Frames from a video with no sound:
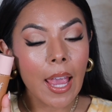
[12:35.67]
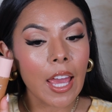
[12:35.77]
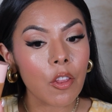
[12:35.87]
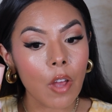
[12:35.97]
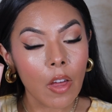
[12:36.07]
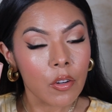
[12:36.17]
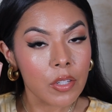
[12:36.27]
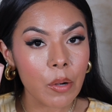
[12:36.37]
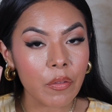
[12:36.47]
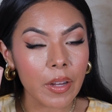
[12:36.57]
and on the other
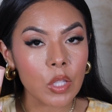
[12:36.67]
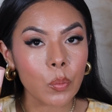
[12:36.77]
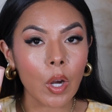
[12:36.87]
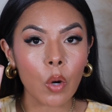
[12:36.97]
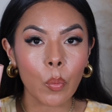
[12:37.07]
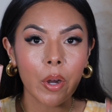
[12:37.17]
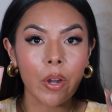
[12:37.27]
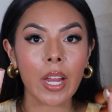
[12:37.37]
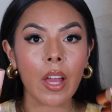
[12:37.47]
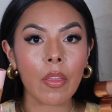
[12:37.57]
side of our face, we are
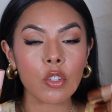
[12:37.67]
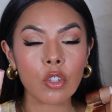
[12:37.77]
wearing the